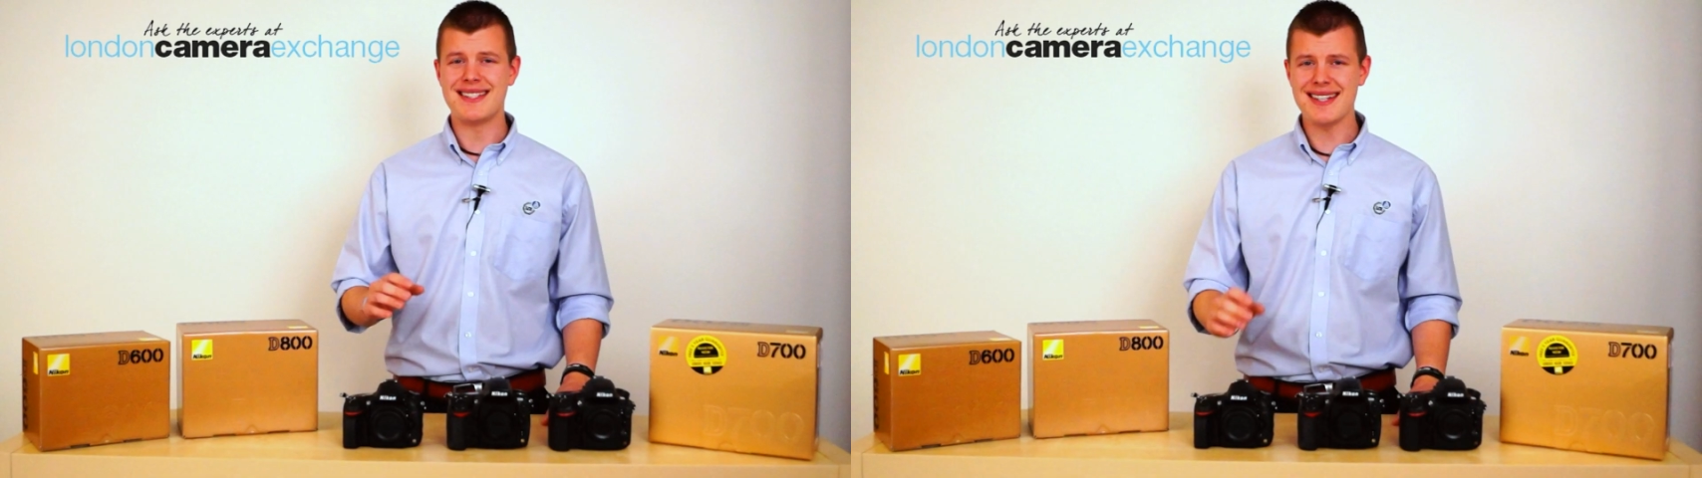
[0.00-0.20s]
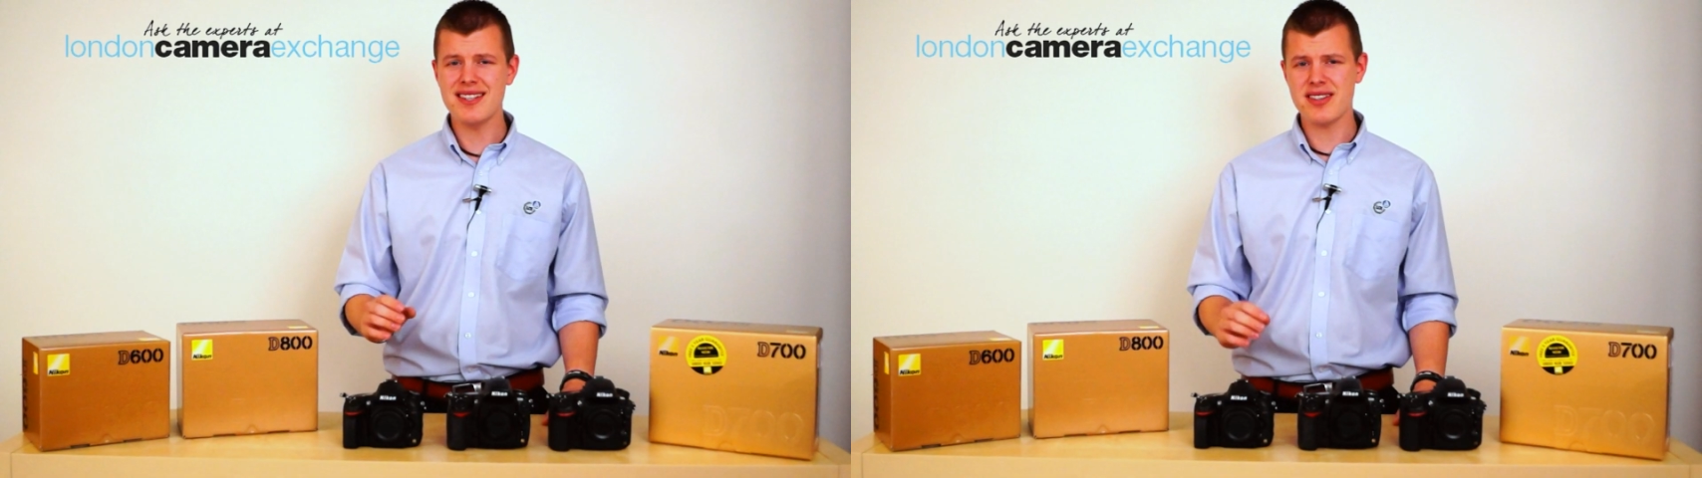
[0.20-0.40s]

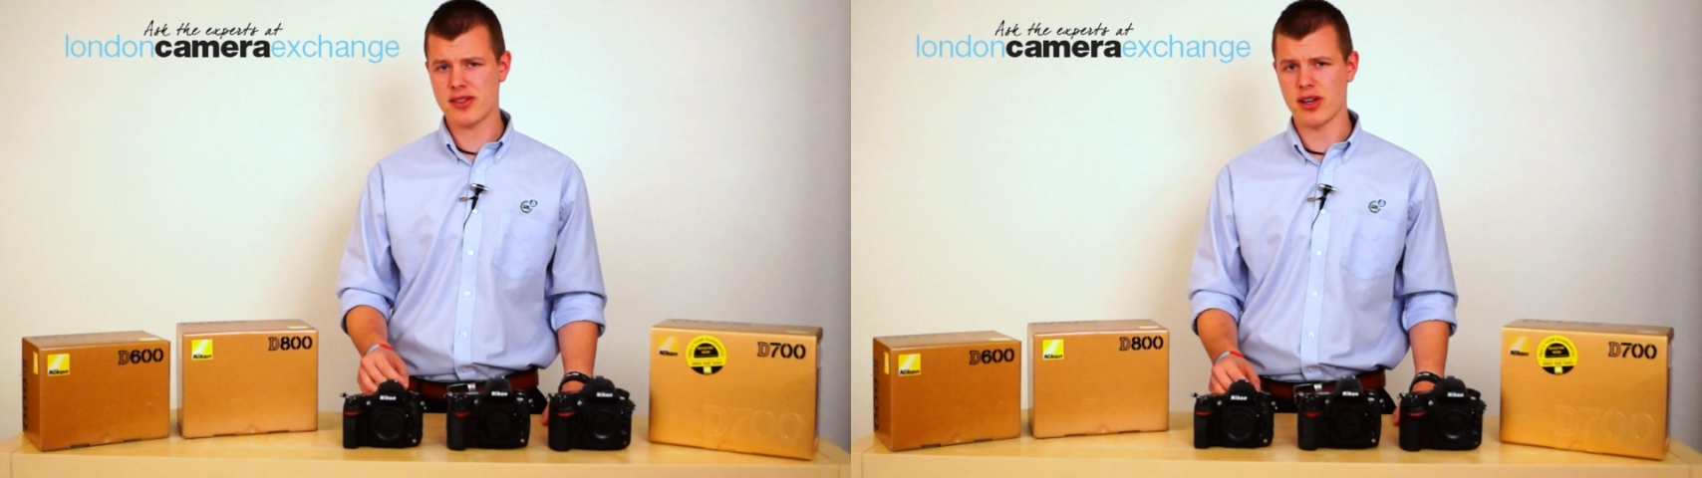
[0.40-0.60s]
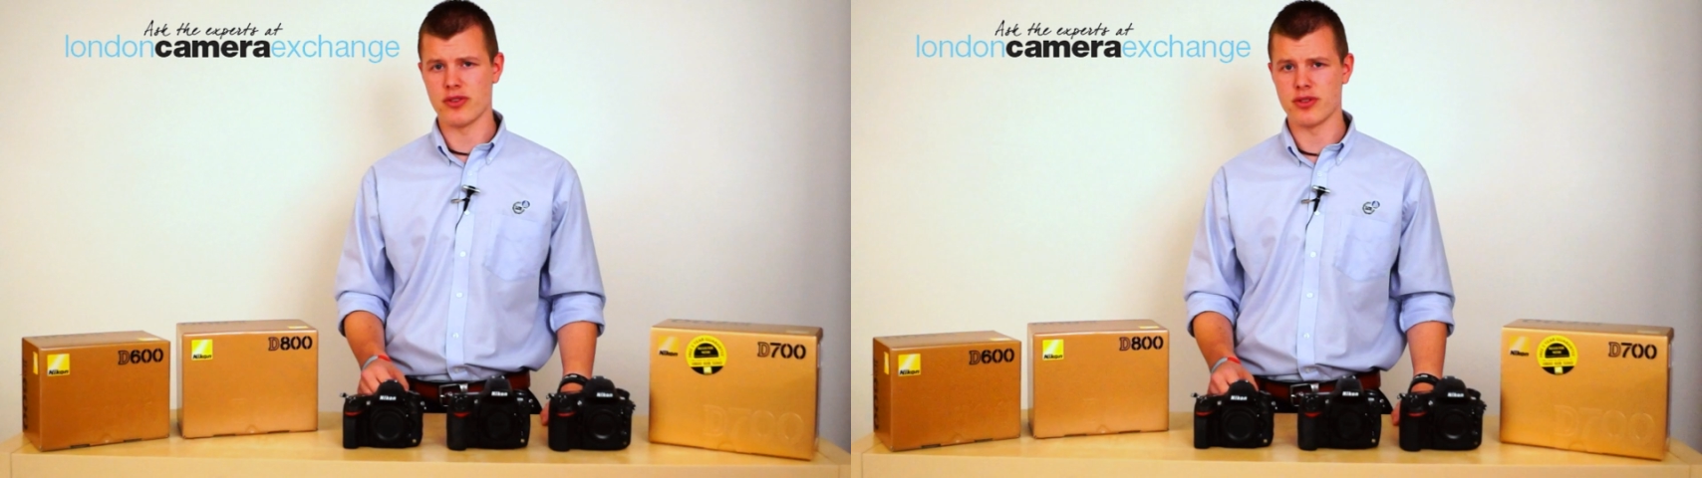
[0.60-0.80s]

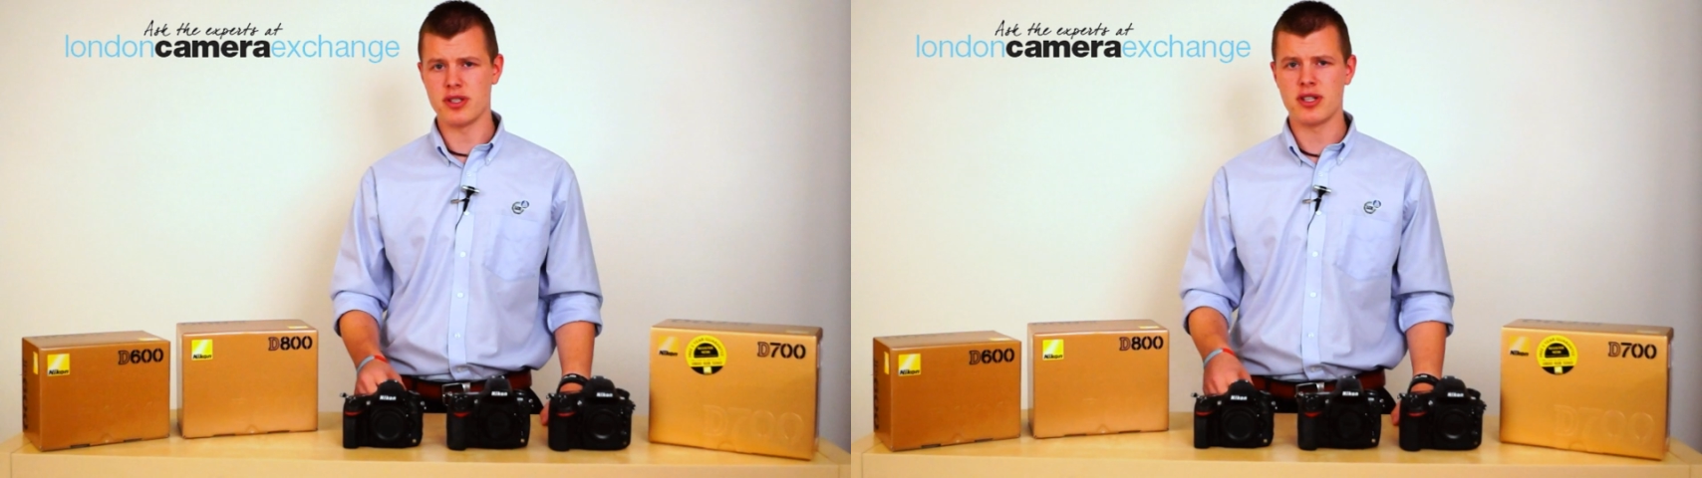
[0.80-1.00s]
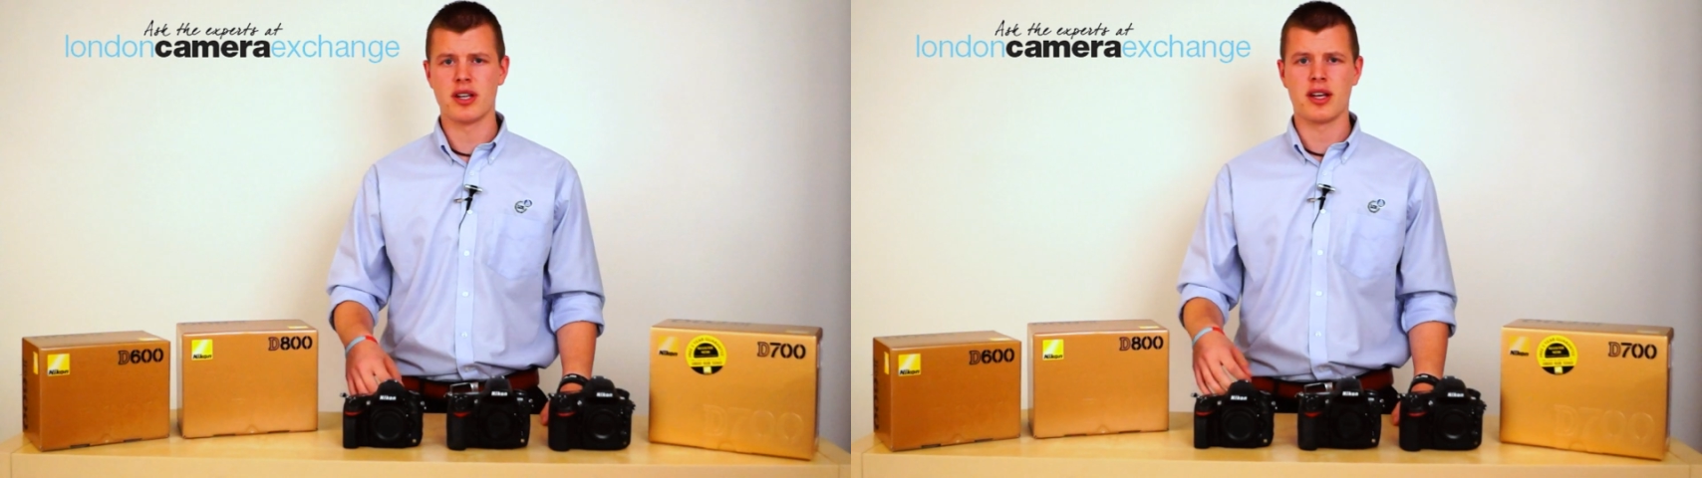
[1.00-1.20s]

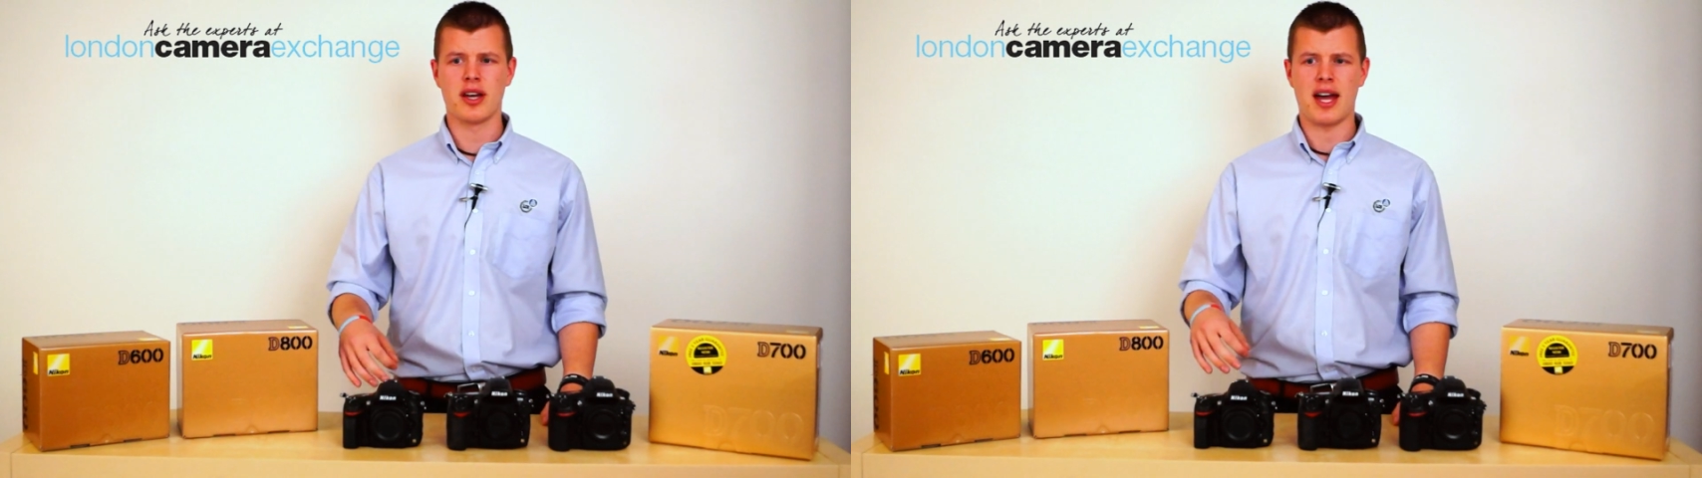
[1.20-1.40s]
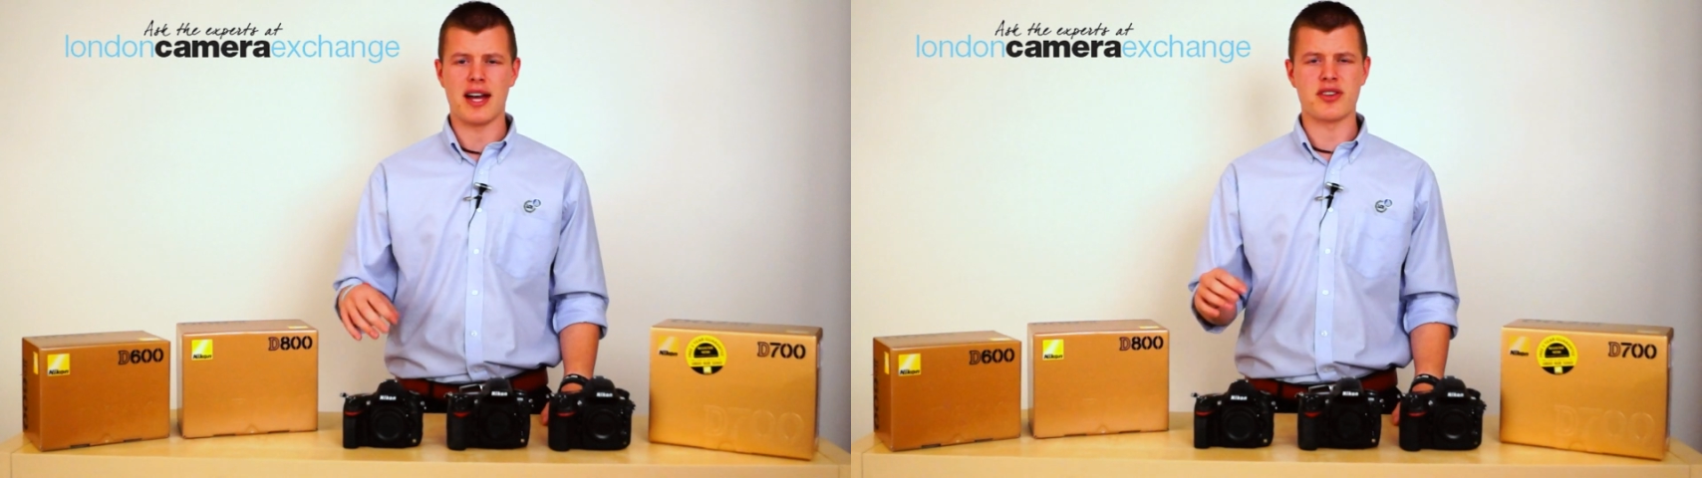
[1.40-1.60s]
D600
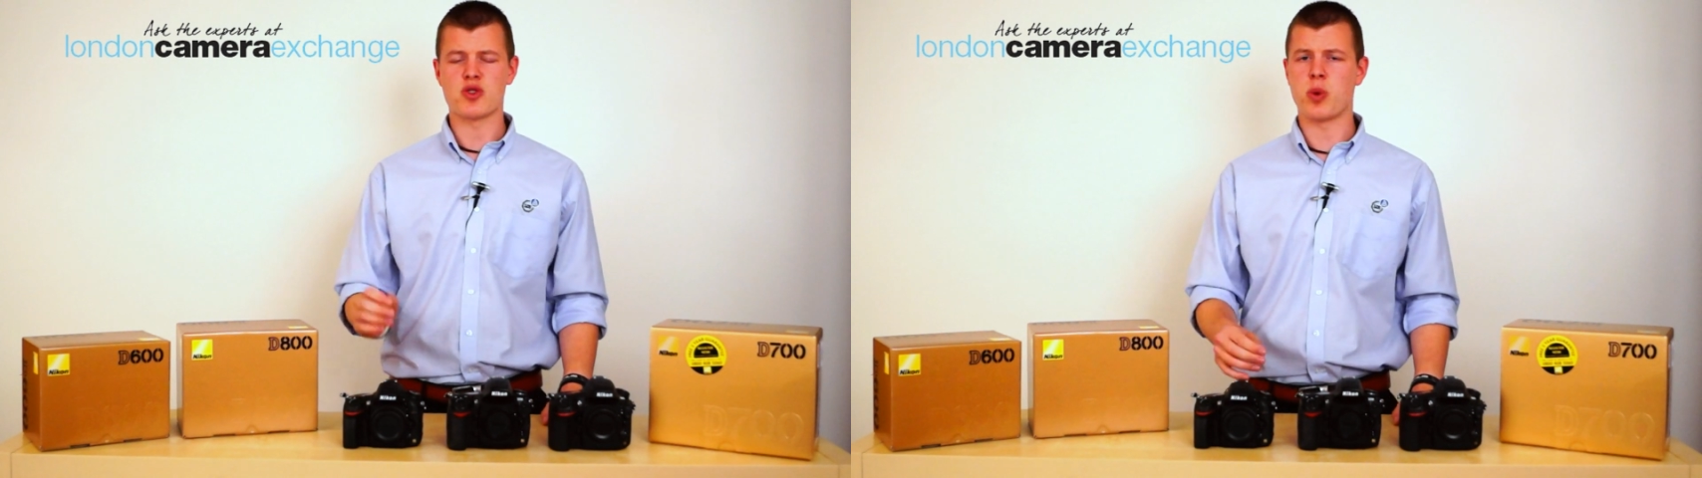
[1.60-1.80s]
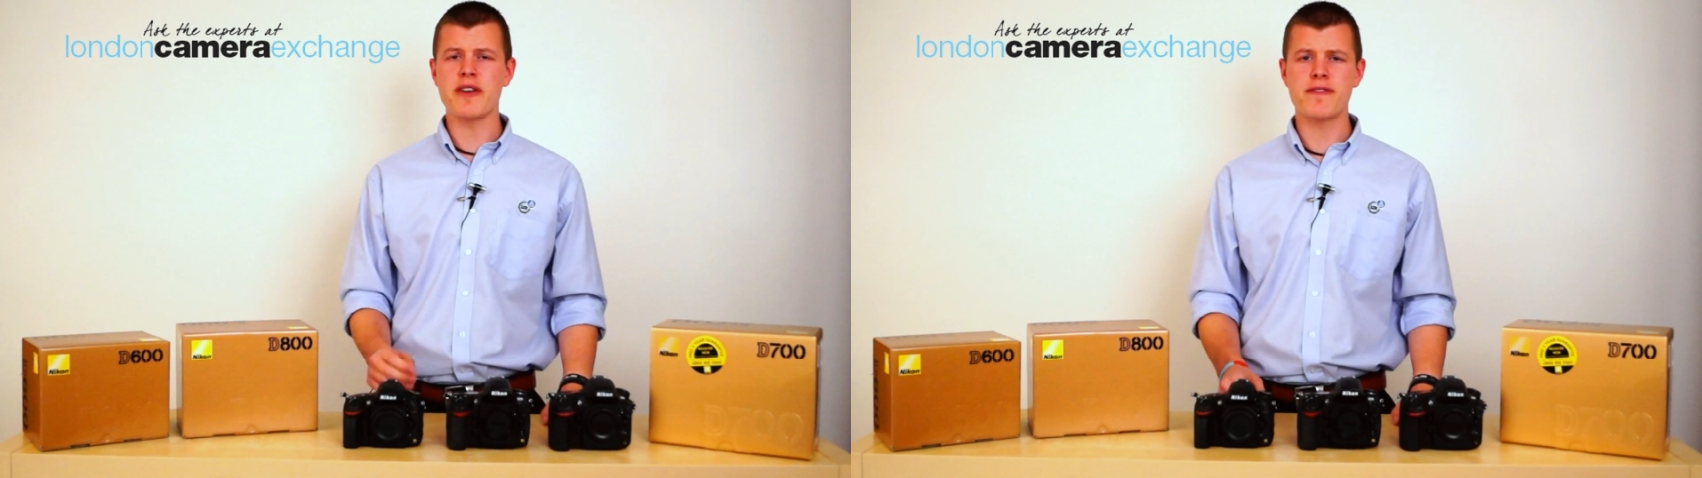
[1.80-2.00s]
has a
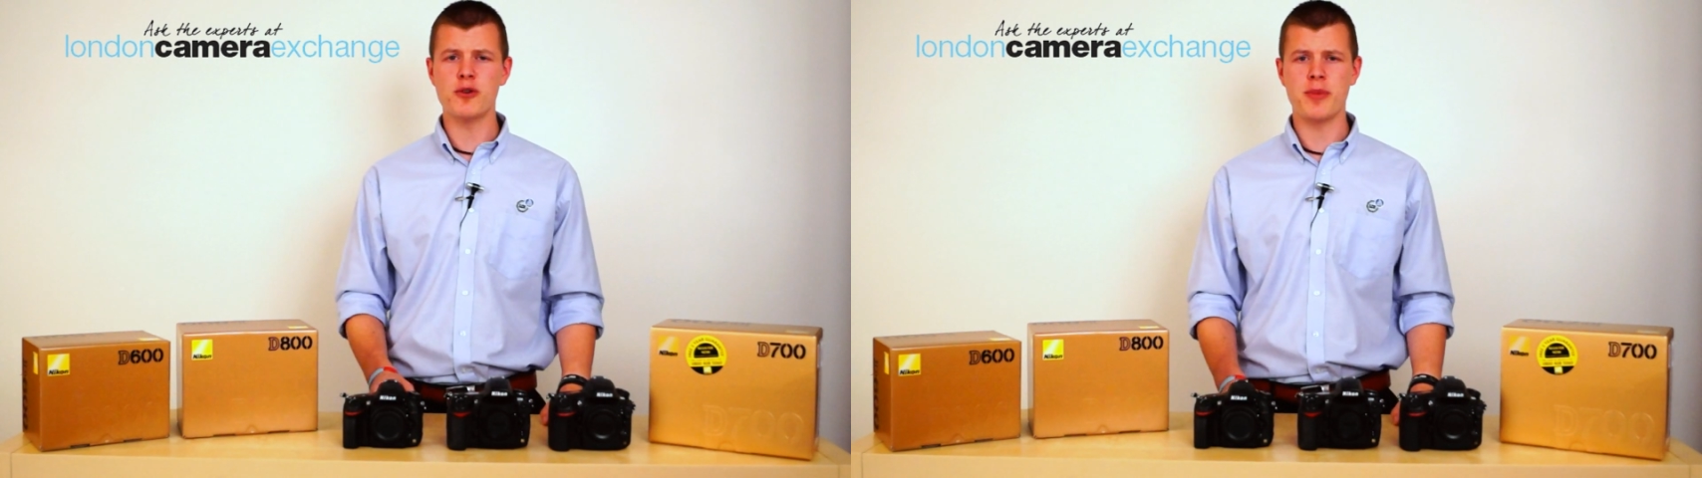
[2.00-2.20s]
24